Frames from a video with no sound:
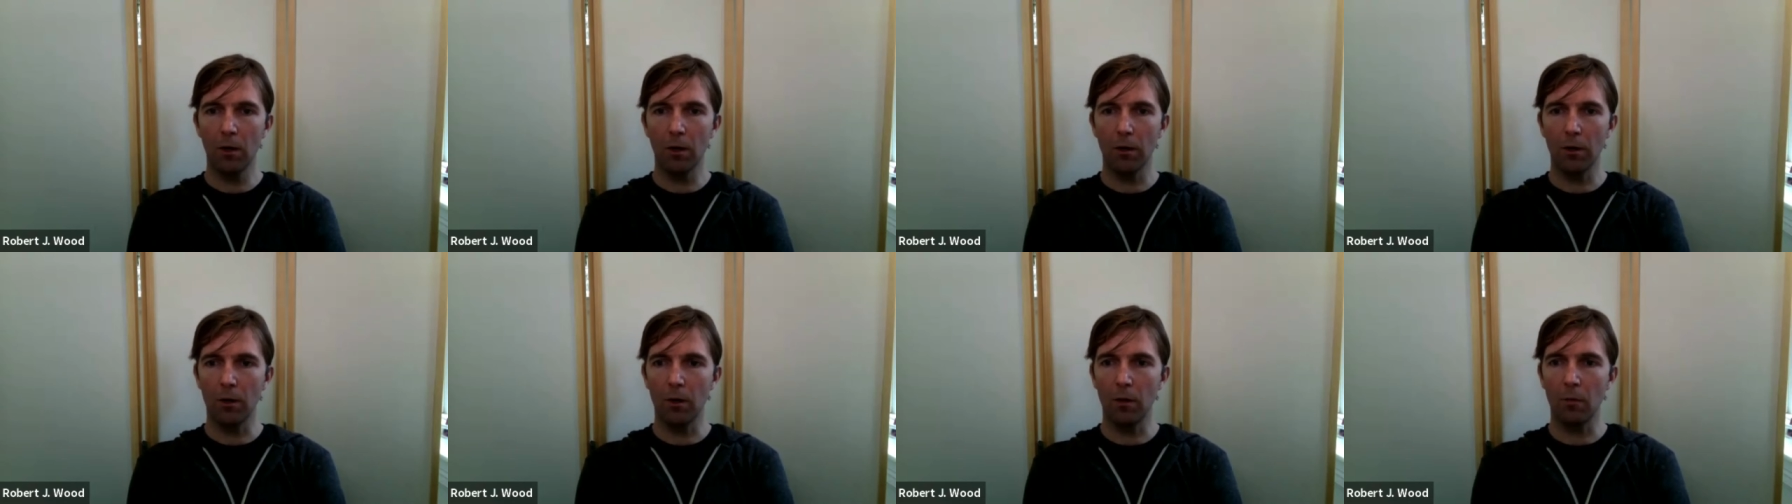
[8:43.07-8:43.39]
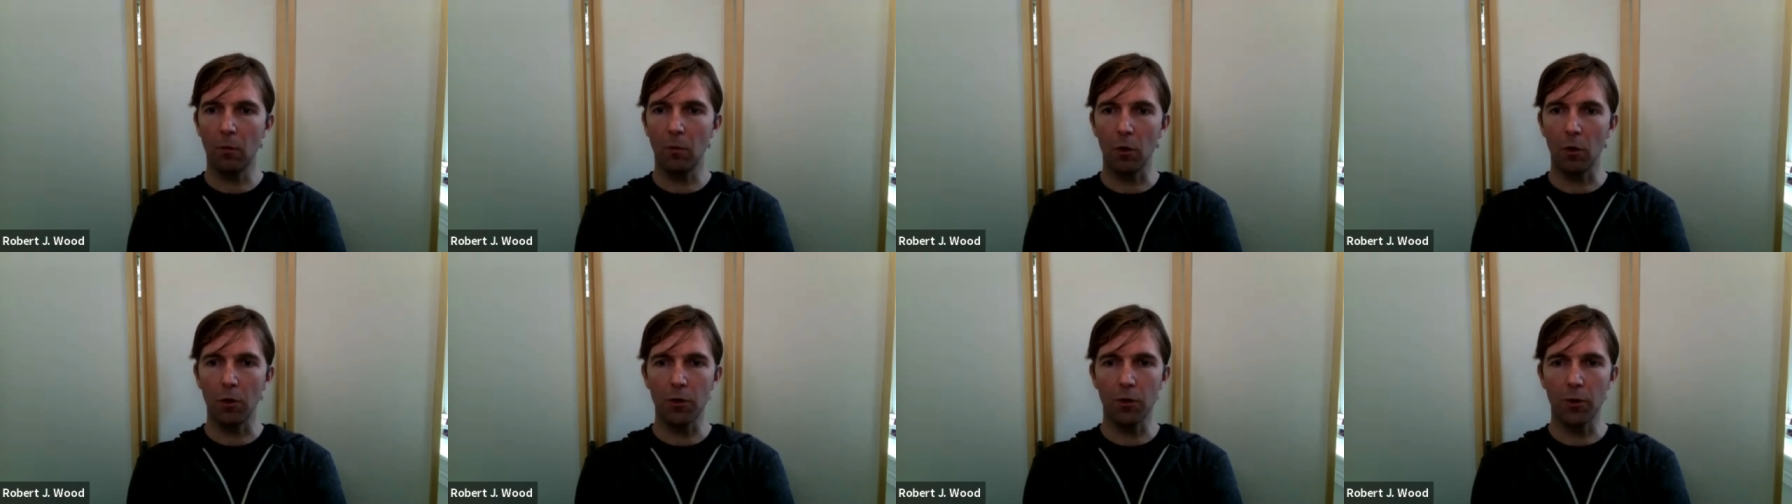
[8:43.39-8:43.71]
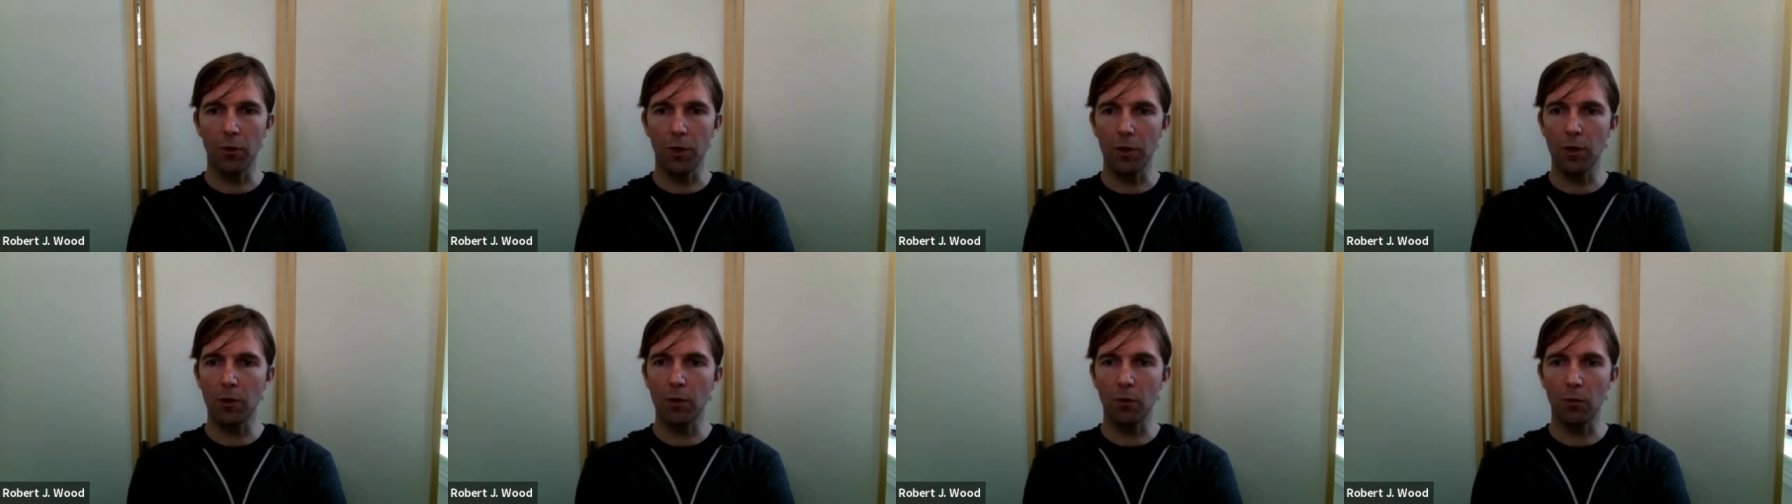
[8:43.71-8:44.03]
you know more
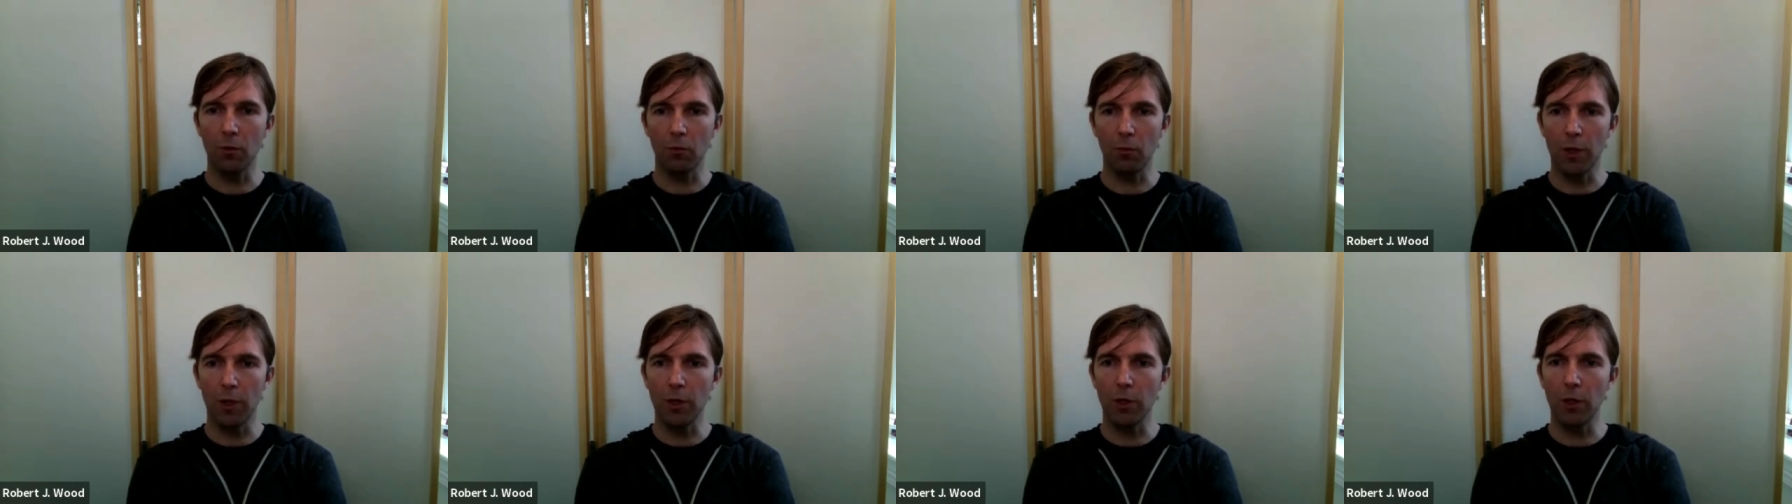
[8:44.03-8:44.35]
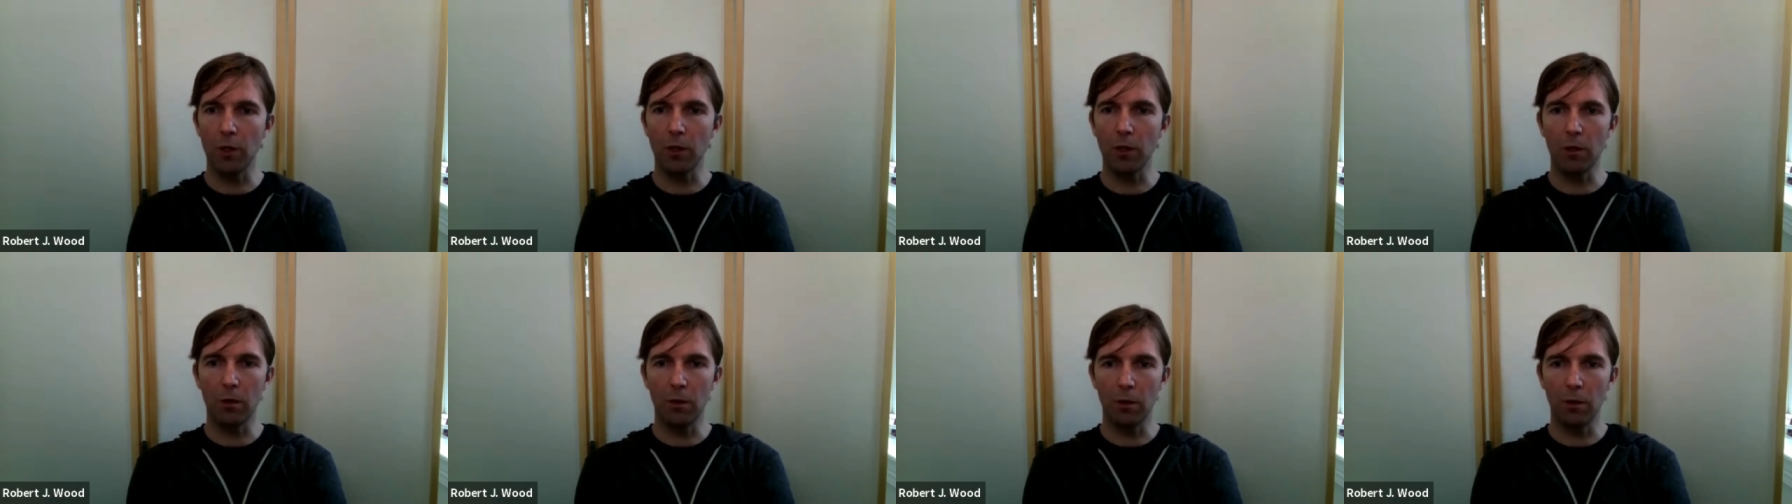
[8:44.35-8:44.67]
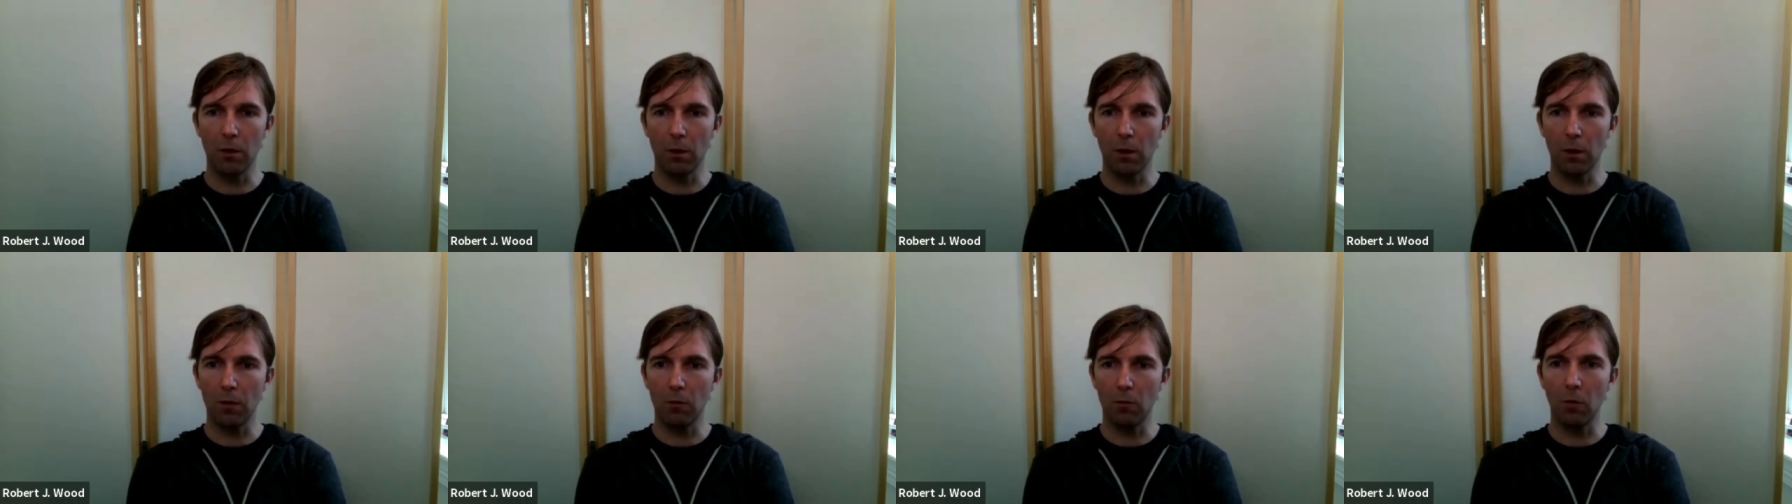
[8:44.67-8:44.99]
traditional rigid uh,